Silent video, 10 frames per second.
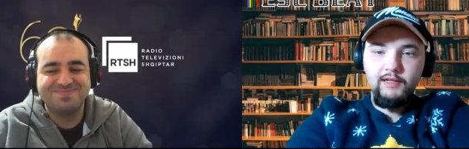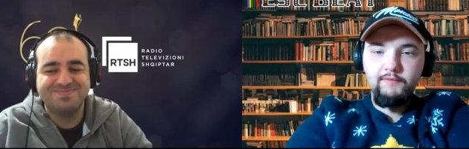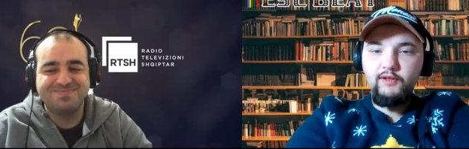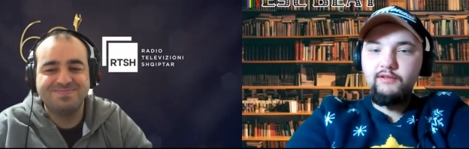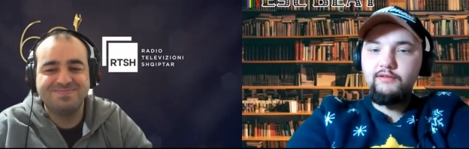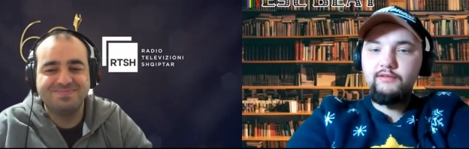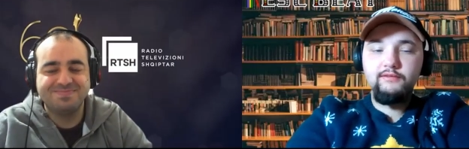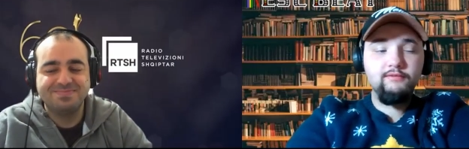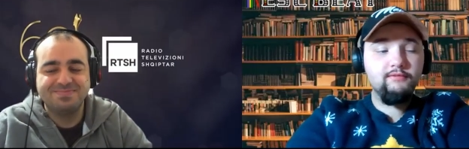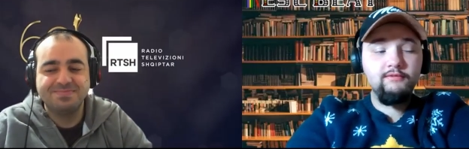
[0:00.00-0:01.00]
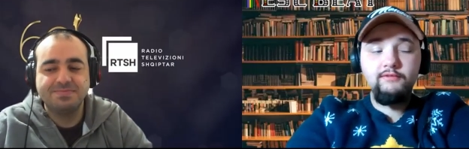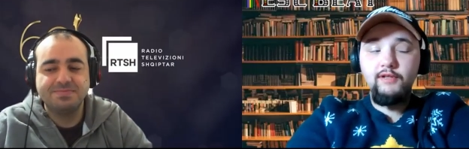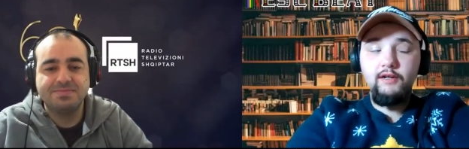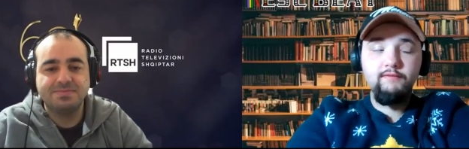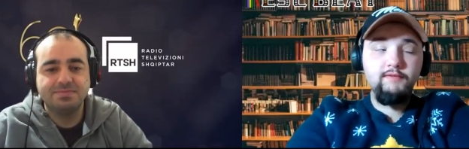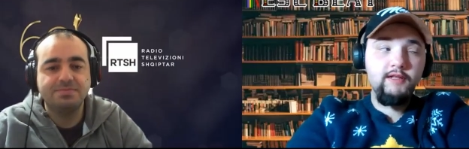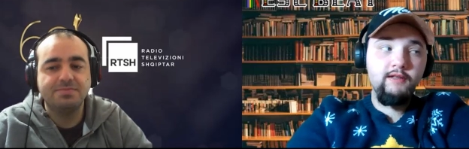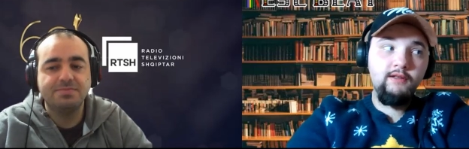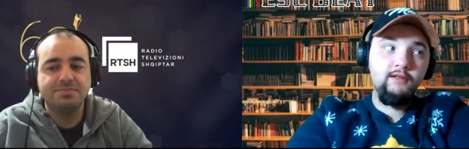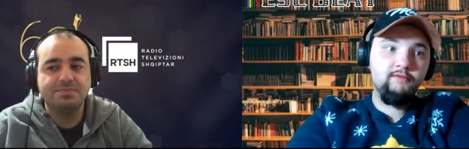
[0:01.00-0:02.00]
Speaker 1: Love
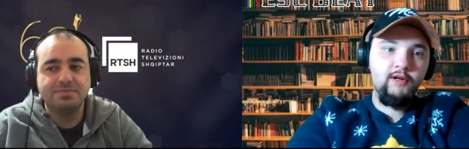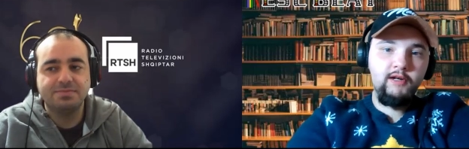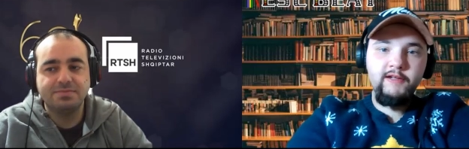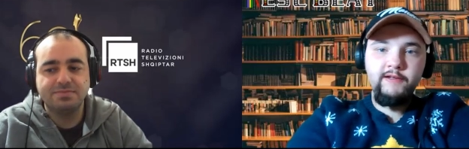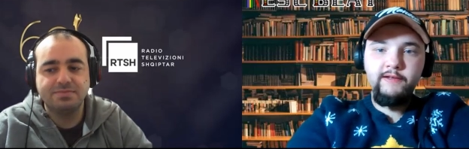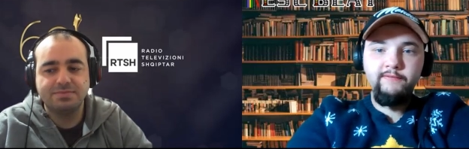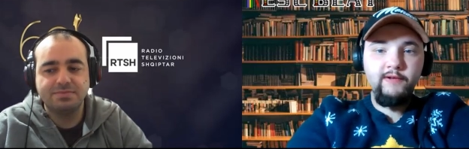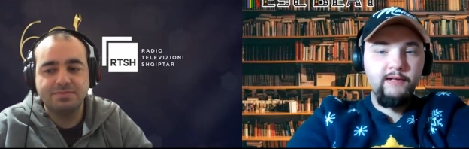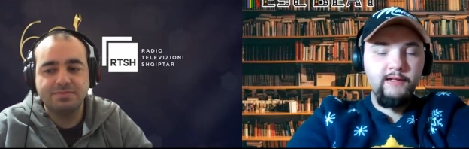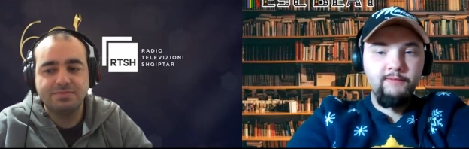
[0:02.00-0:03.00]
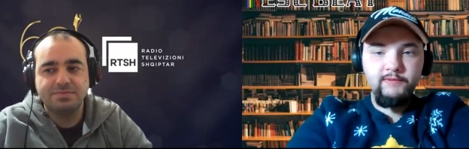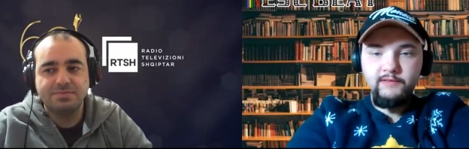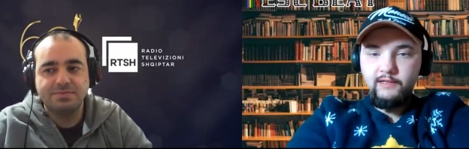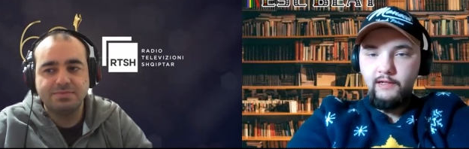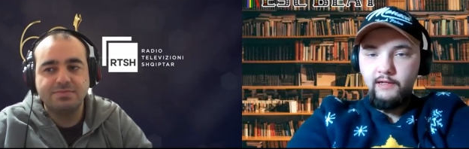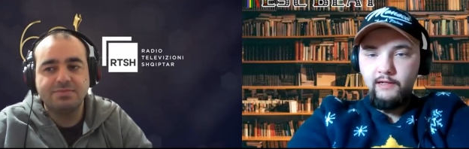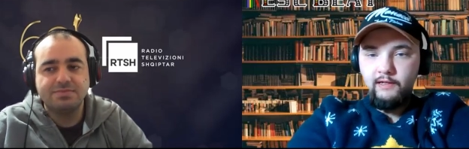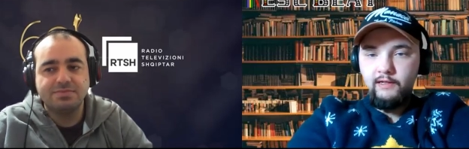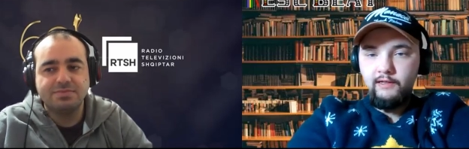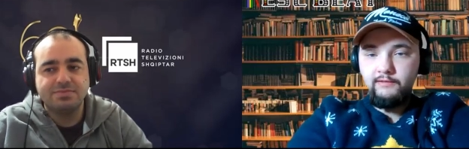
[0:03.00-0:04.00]
the rocky vibes,
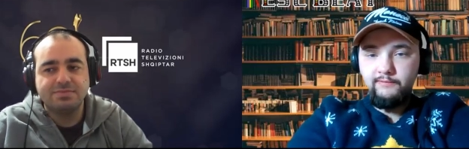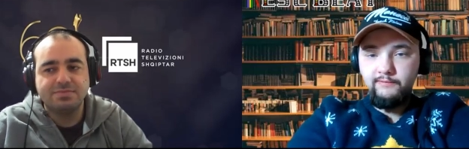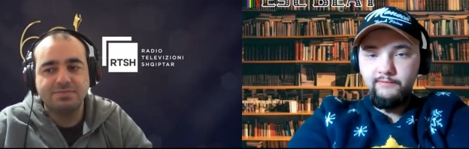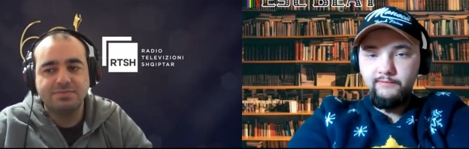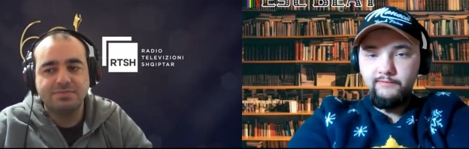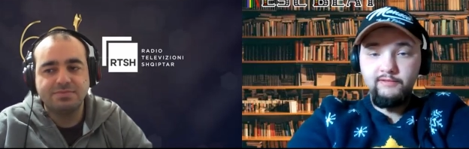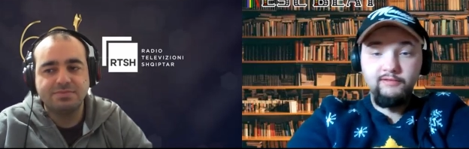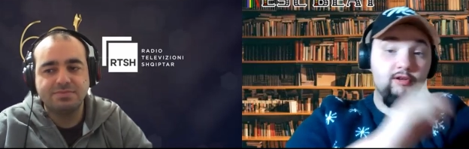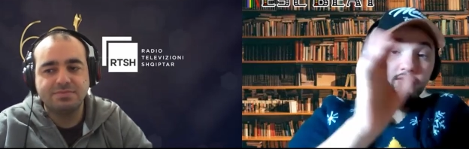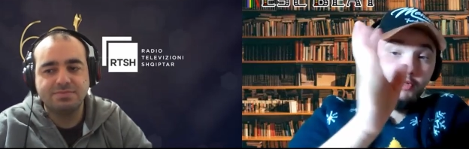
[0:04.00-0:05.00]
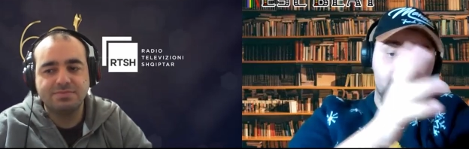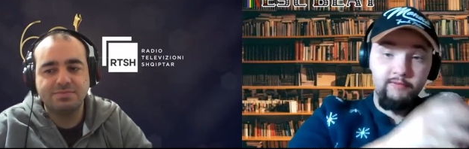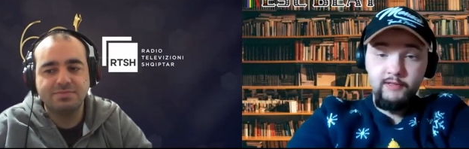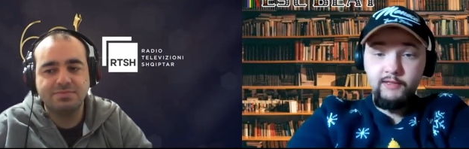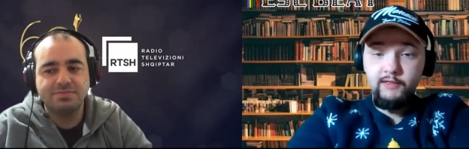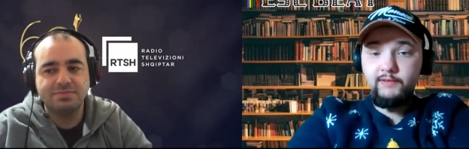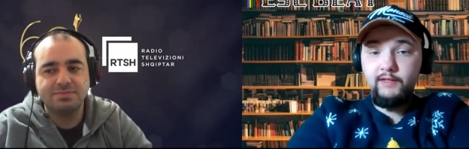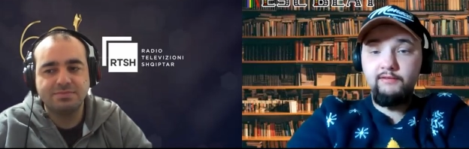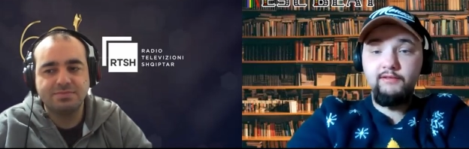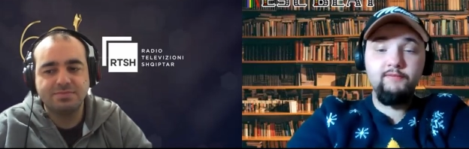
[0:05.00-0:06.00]
slow rocky vibes.
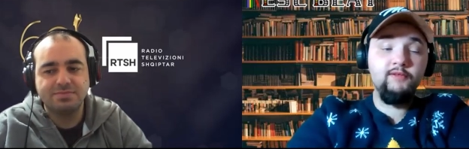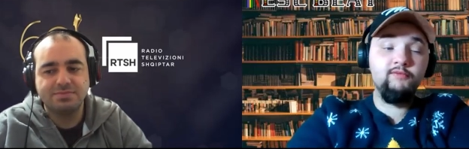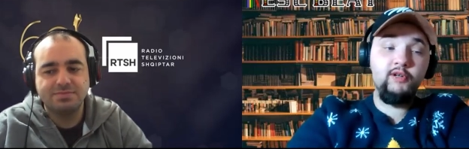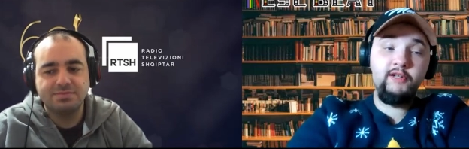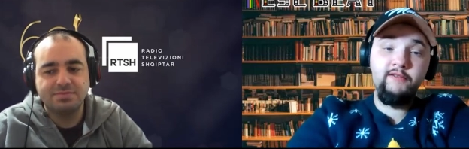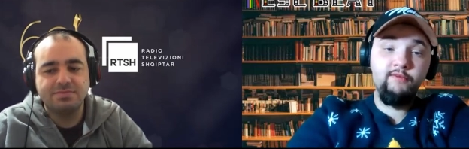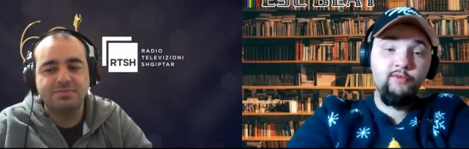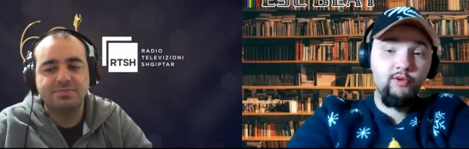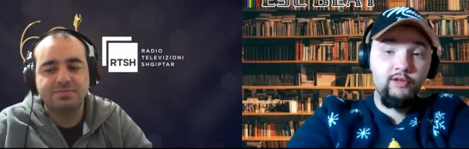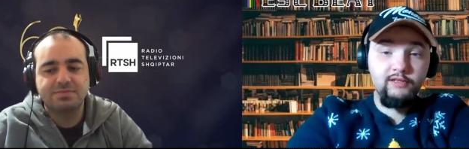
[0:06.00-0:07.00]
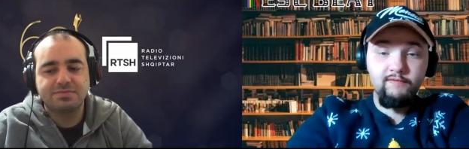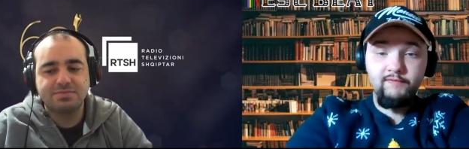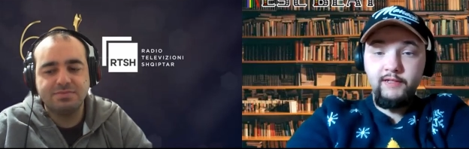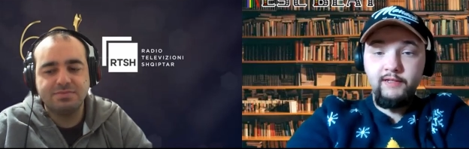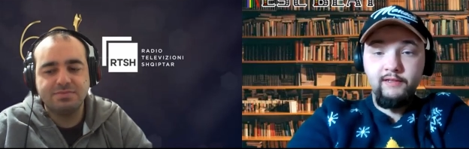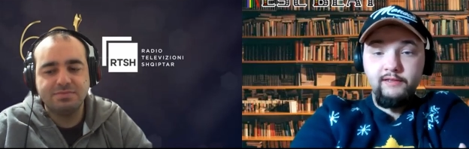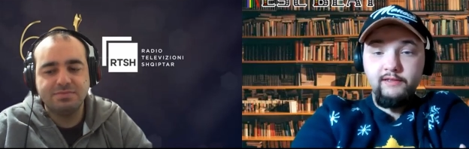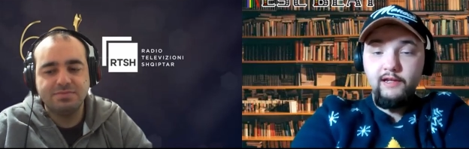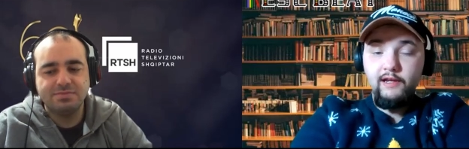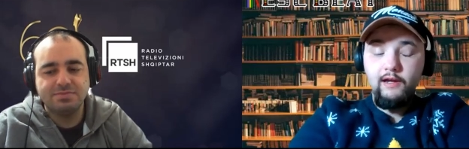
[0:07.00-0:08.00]
I love the rocky voice of
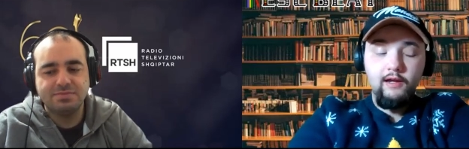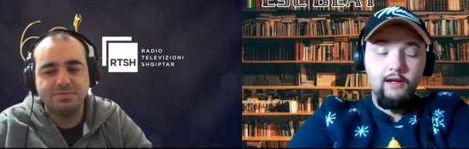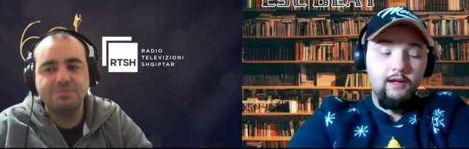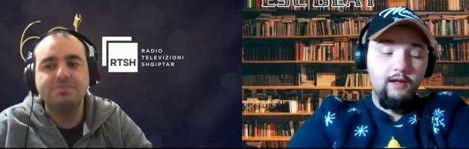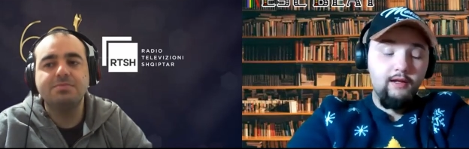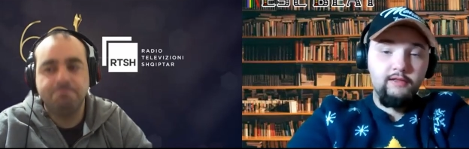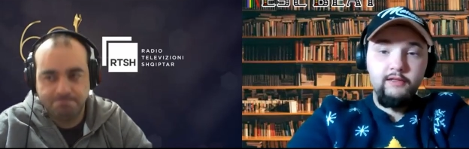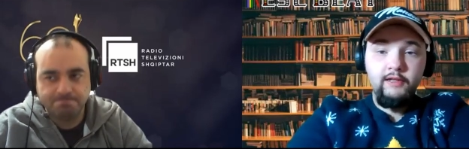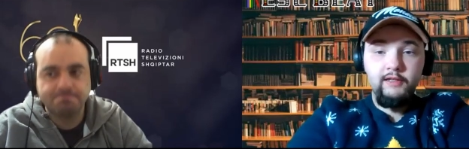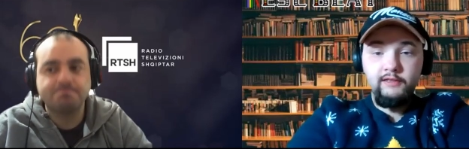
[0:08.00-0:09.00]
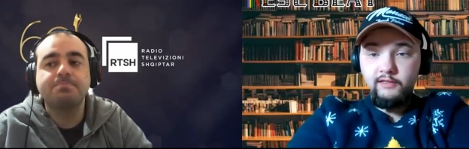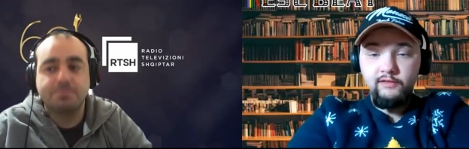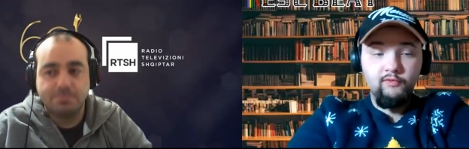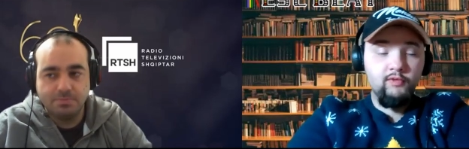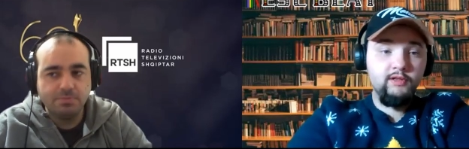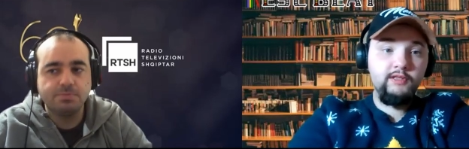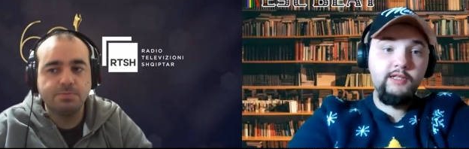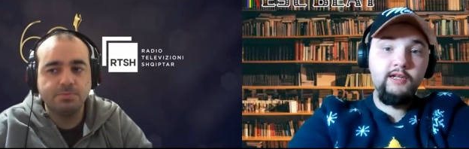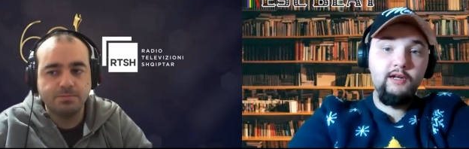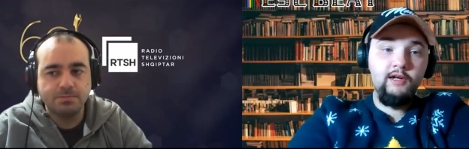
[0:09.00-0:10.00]
his. He's one of
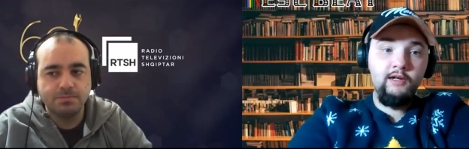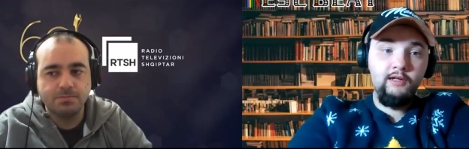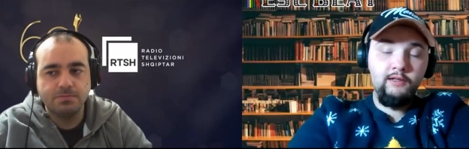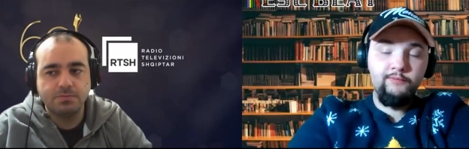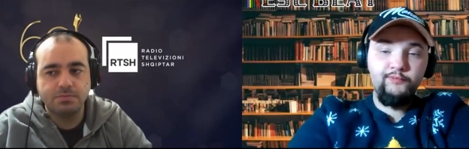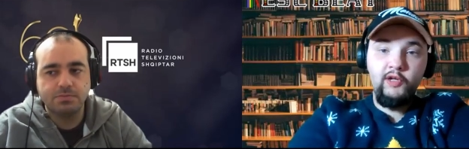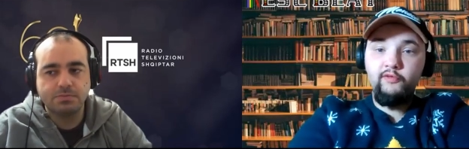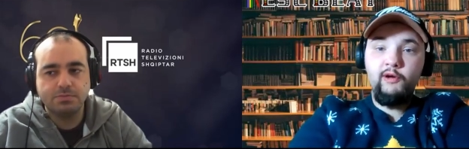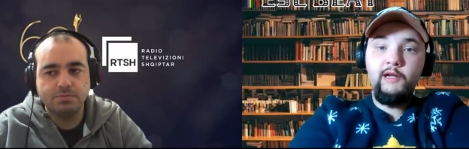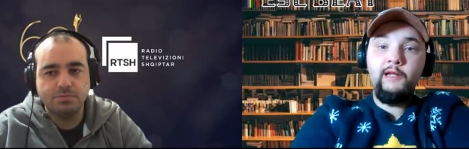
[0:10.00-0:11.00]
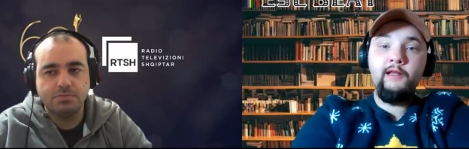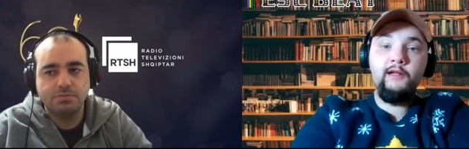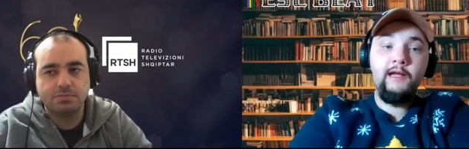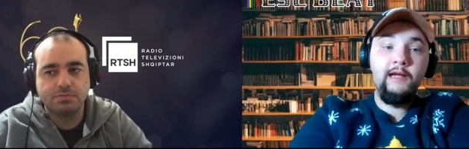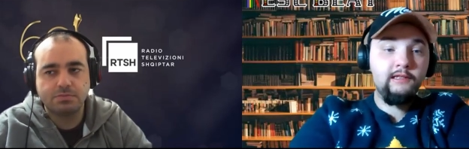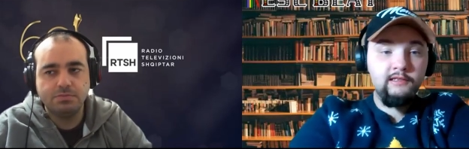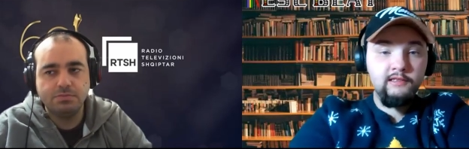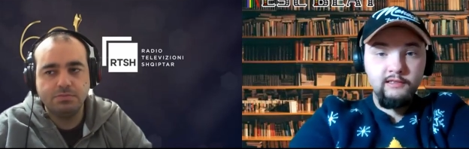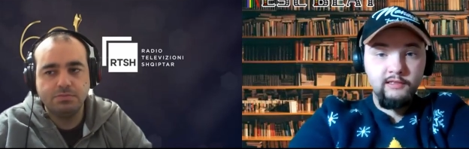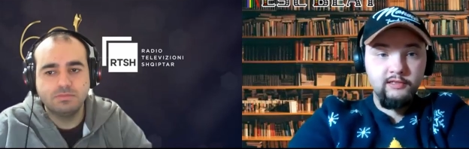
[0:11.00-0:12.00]
the underrated
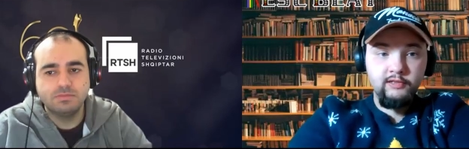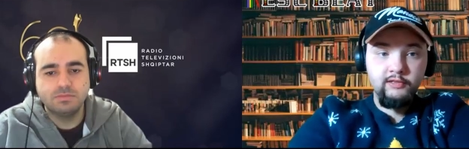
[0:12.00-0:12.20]
actors this